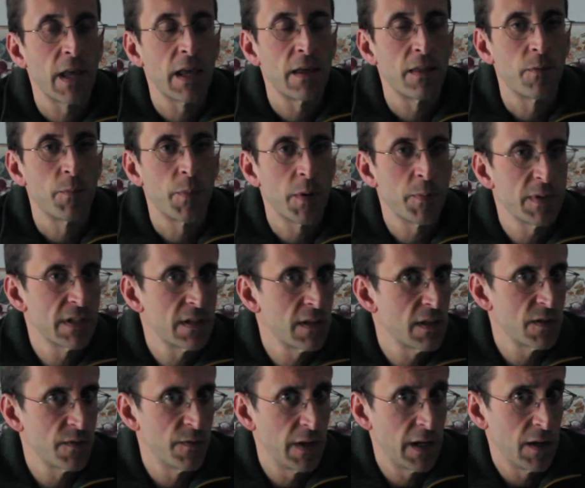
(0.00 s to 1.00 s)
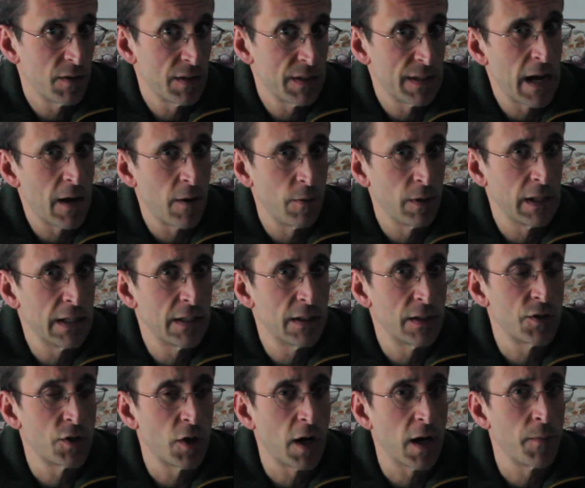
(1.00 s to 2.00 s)
The purpose of this video is not really
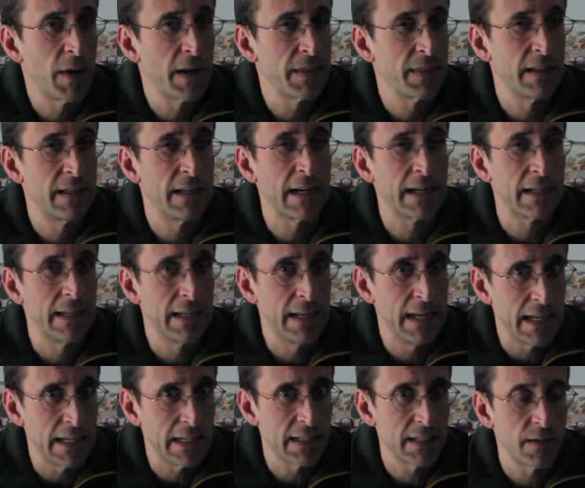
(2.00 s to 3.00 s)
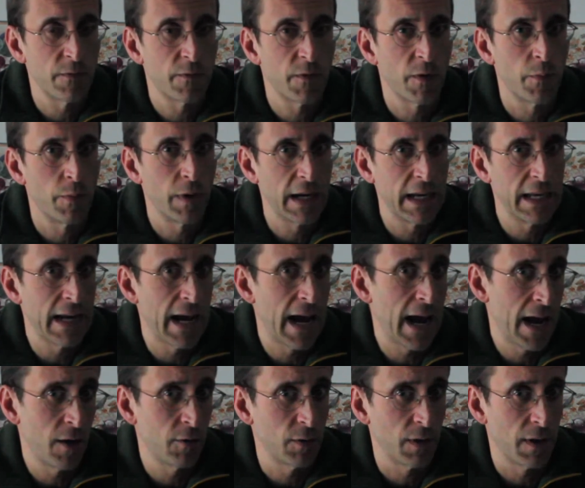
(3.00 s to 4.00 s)
to talk about the techniques for bringing
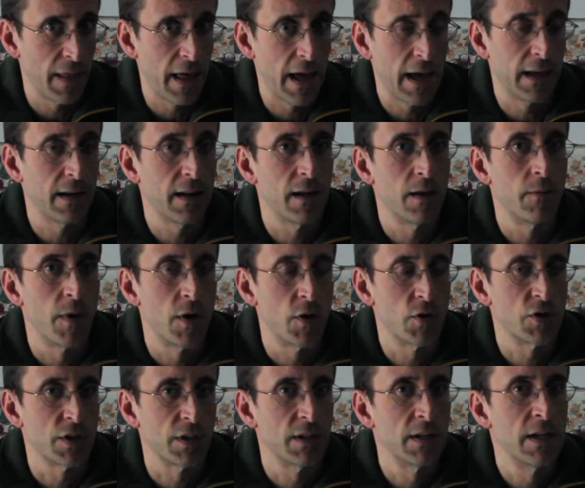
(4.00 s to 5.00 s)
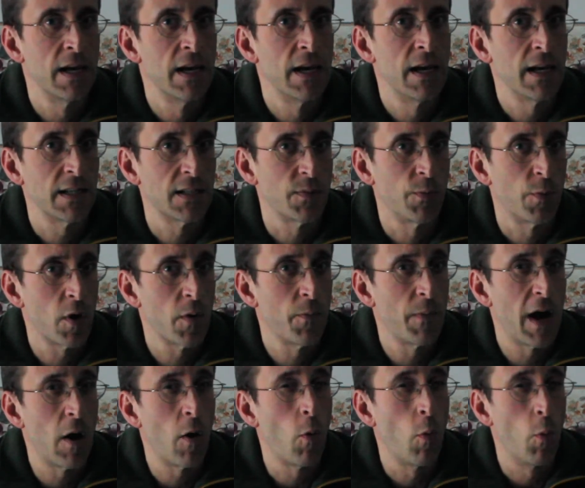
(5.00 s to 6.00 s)
out that emotion. It's more
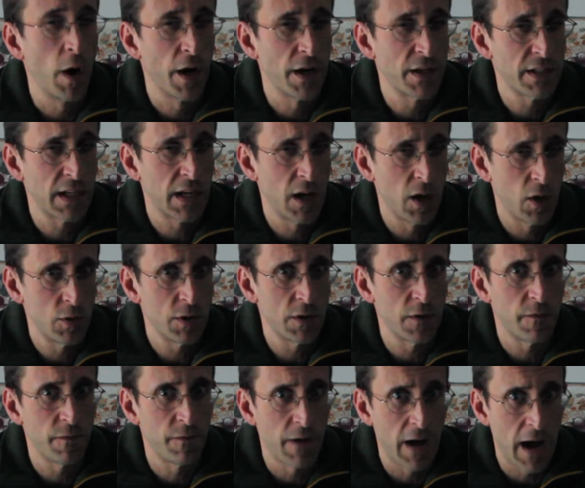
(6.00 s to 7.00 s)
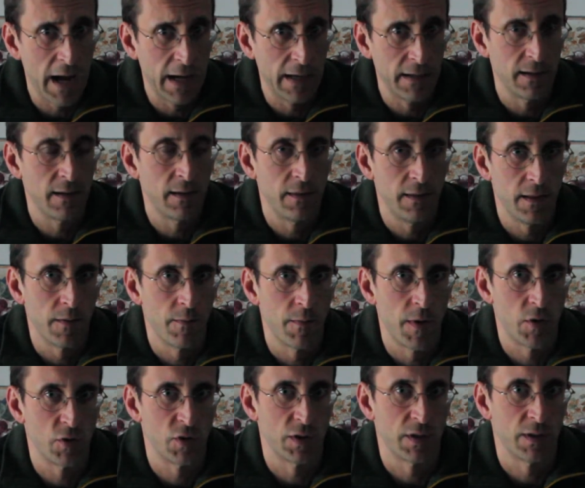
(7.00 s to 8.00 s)
about where to go to find the
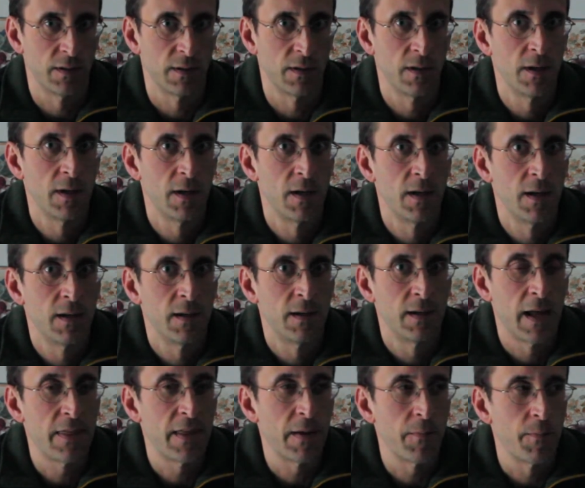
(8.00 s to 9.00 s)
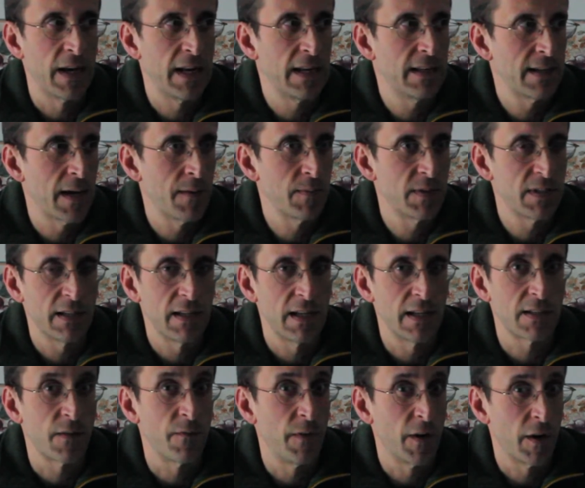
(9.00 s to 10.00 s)
emotion. I think many times
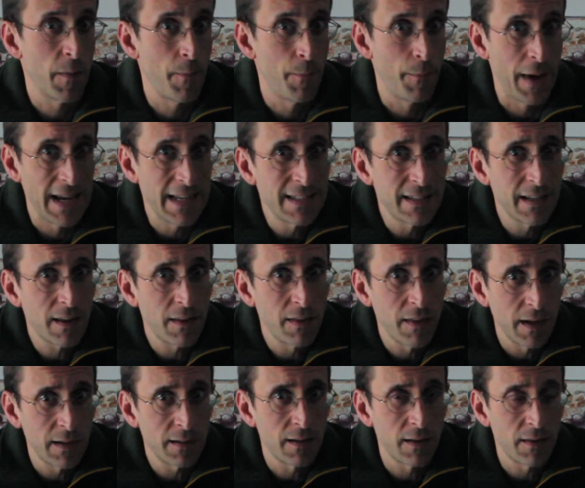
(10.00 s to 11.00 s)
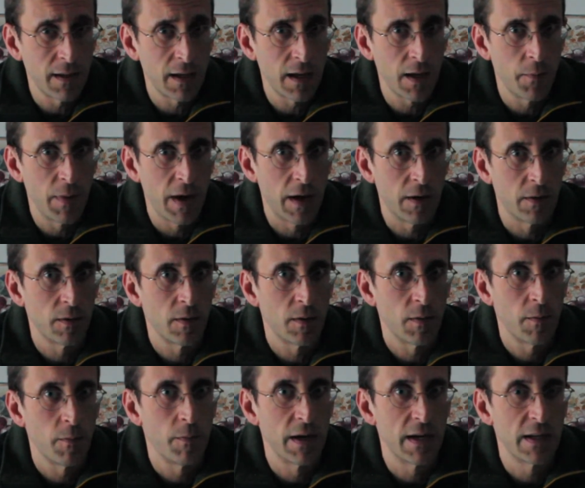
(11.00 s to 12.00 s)
it's a very basic thing to think about,
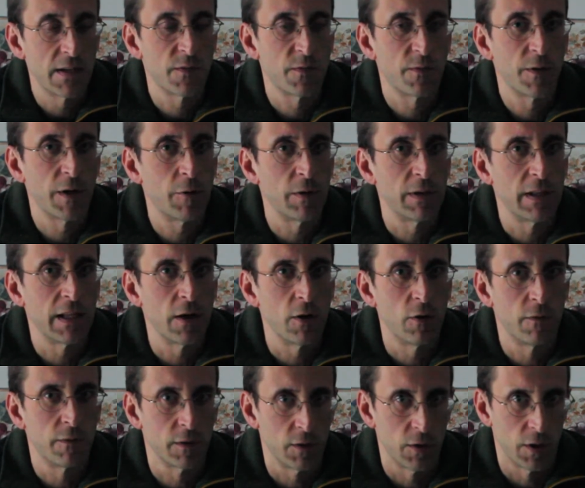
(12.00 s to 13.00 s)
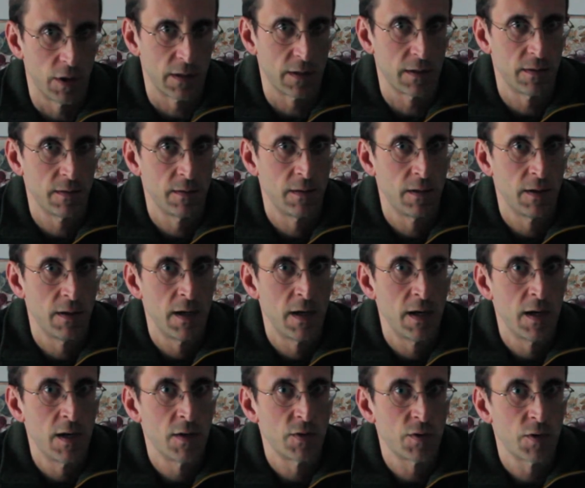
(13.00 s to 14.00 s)
but is frequently overlooked.
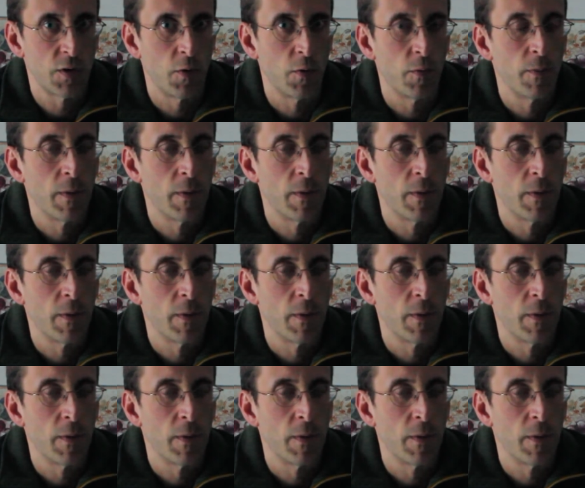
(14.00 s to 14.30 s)
So